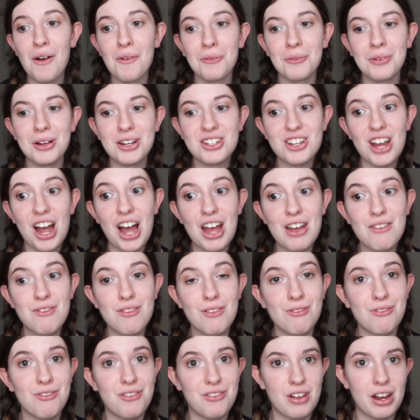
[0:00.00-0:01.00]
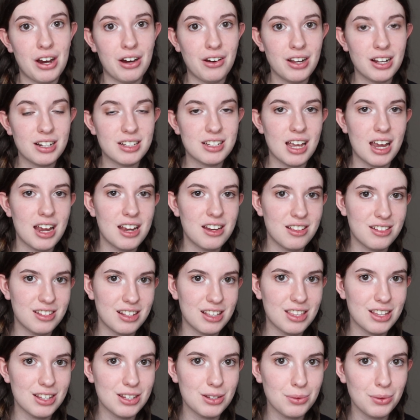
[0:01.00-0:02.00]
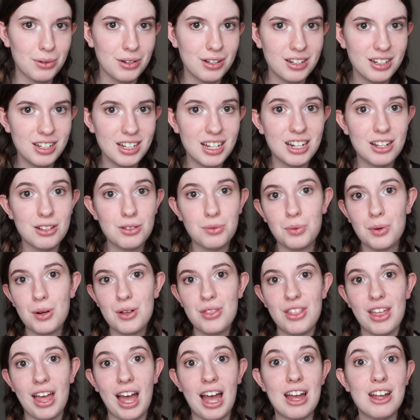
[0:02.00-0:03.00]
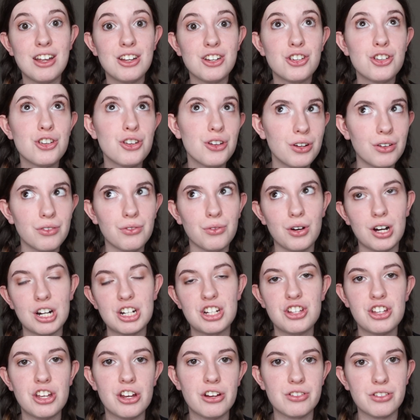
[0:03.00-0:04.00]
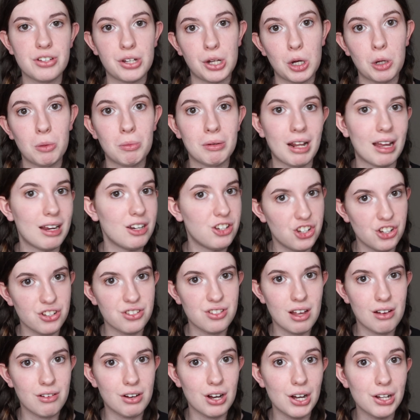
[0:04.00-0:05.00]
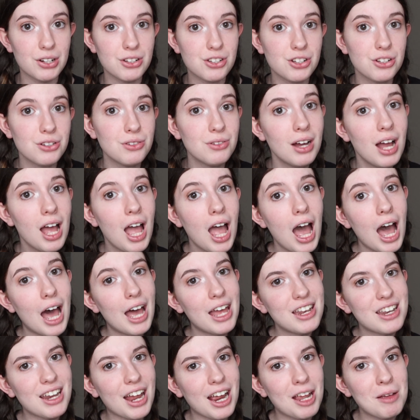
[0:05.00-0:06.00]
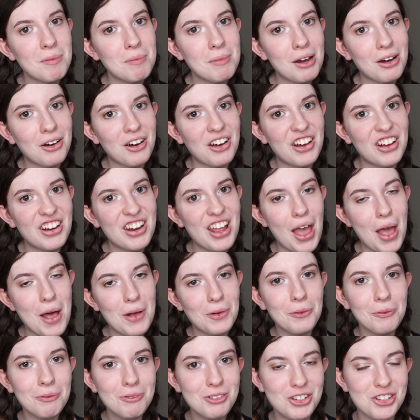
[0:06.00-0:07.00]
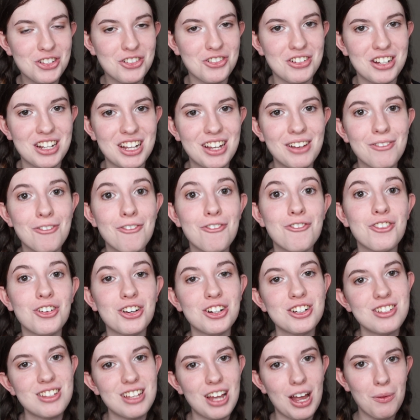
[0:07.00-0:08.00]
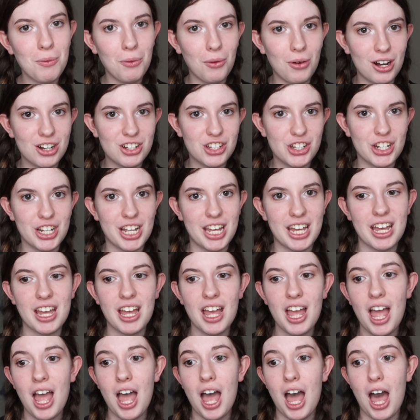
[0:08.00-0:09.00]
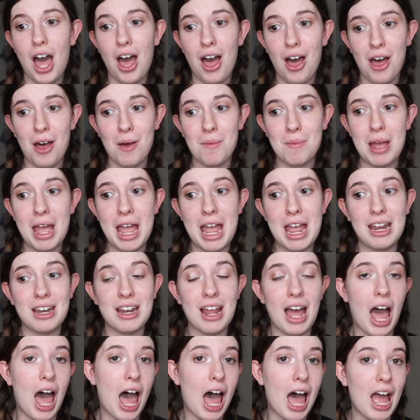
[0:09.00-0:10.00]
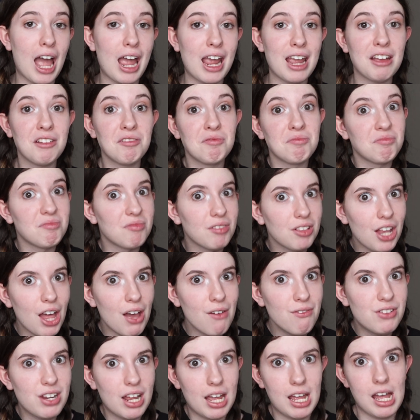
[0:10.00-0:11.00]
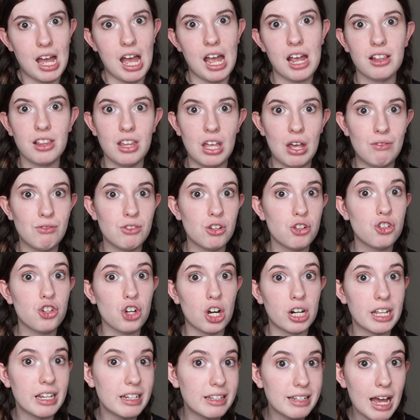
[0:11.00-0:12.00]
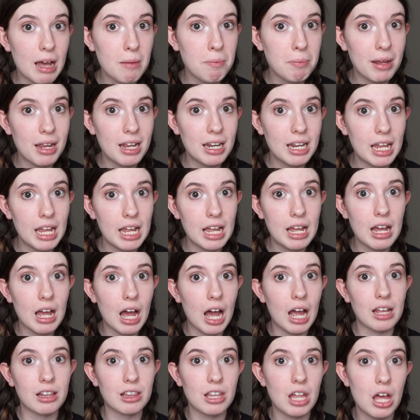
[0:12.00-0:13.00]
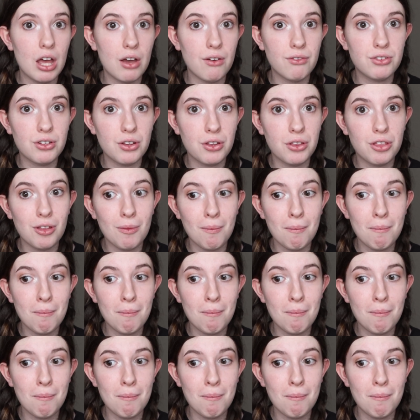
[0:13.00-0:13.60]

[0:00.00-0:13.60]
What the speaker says: which I've been very excited to see this one, and it's one that I should have watched years ago, but I just now got to, A Nightmare on Elm Street, first time watching it, and I loved it. I loved Johnny Depp in it. I loved the